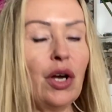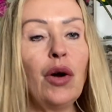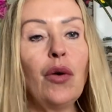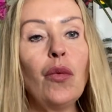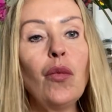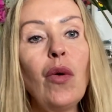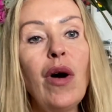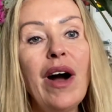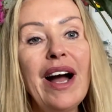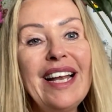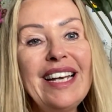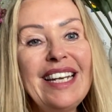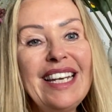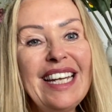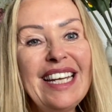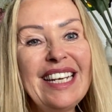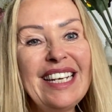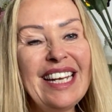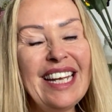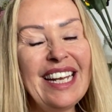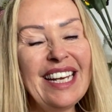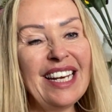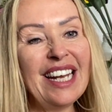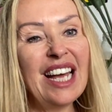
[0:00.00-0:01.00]
White
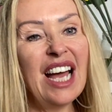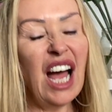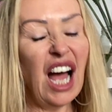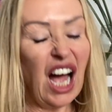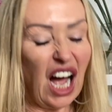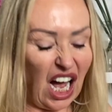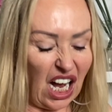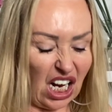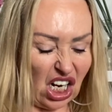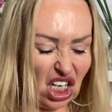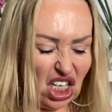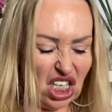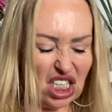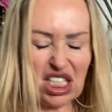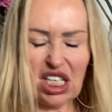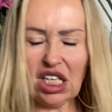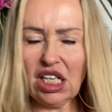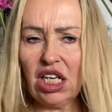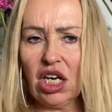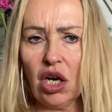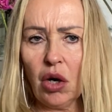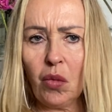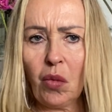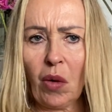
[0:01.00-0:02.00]
Linen. I
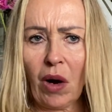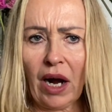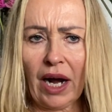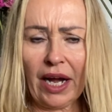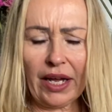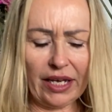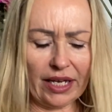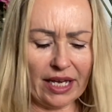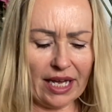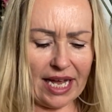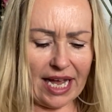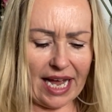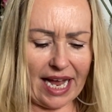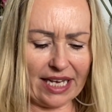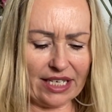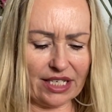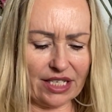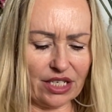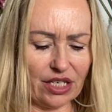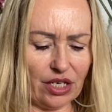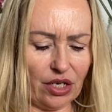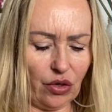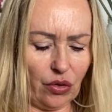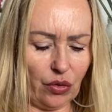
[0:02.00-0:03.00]
don't know why
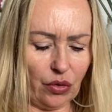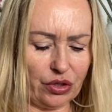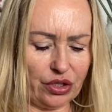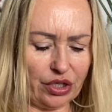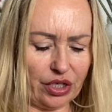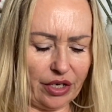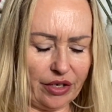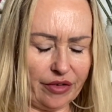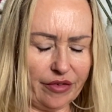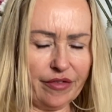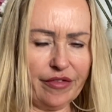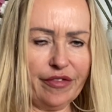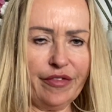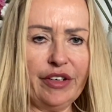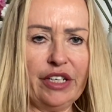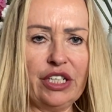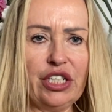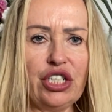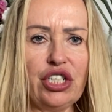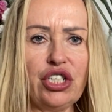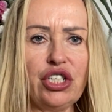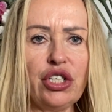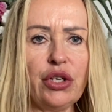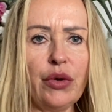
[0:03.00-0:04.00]
Estee Lauder
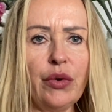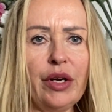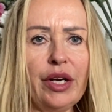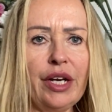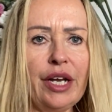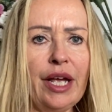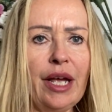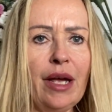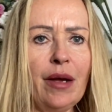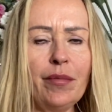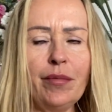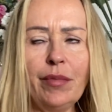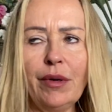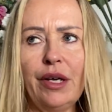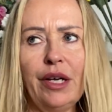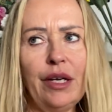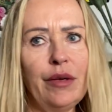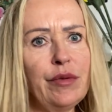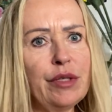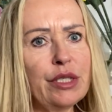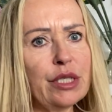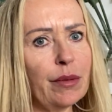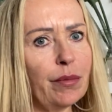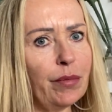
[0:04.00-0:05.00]
finished doing it, but
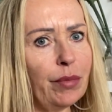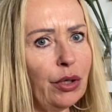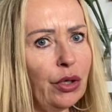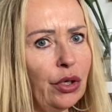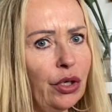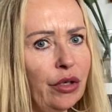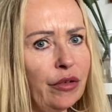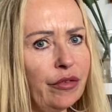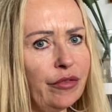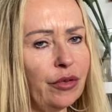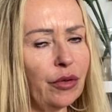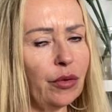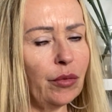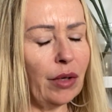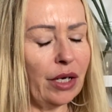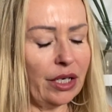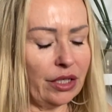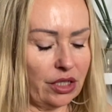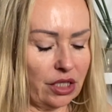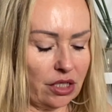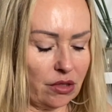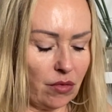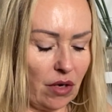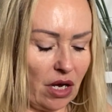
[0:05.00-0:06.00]
it was a beautiful one
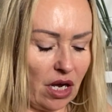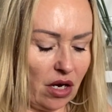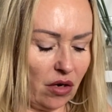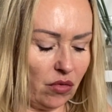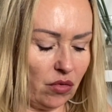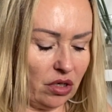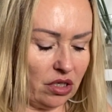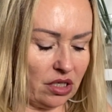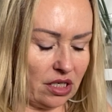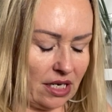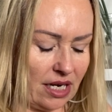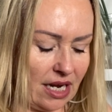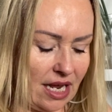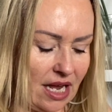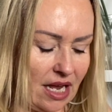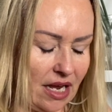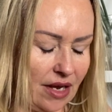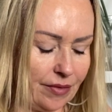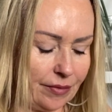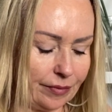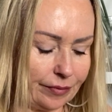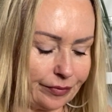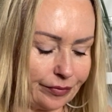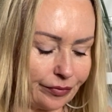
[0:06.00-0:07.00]
as well, wasn't it?
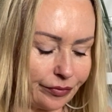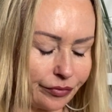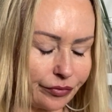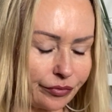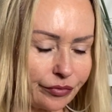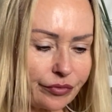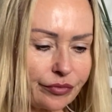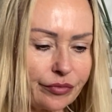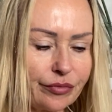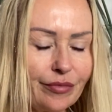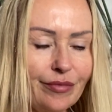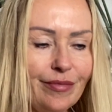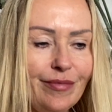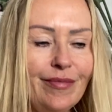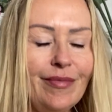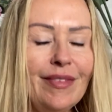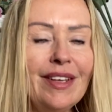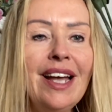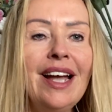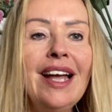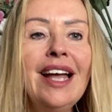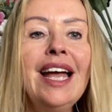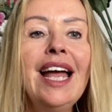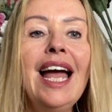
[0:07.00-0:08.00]

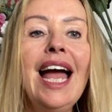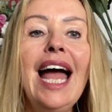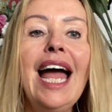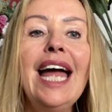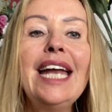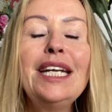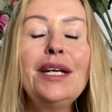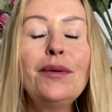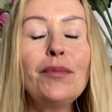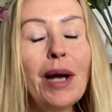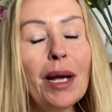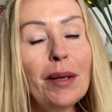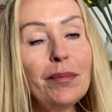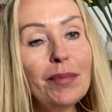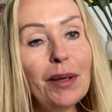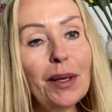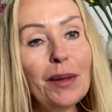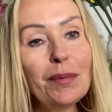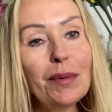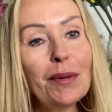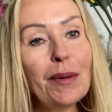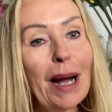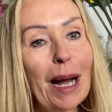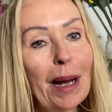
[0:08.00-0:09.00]
Anyway,
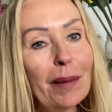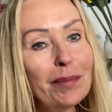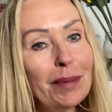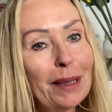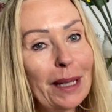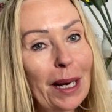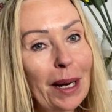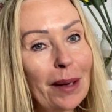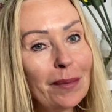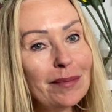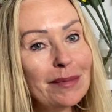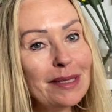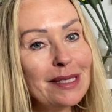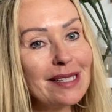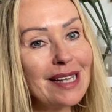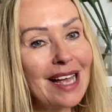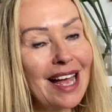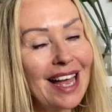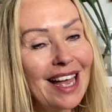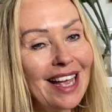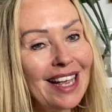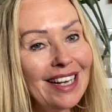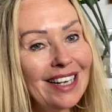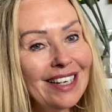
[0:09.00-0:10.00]
people, happy hump
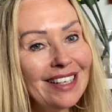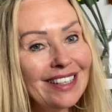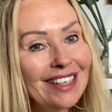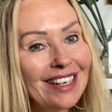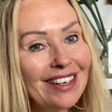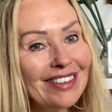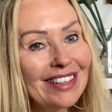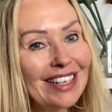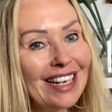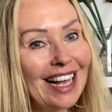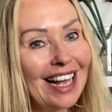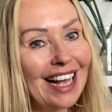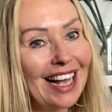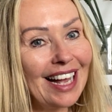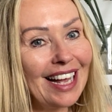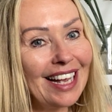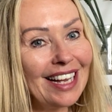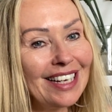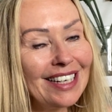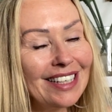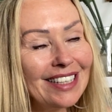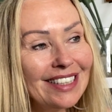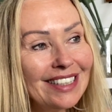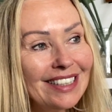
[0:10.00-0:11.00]
day,
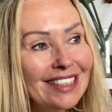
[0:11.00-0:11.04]
okay?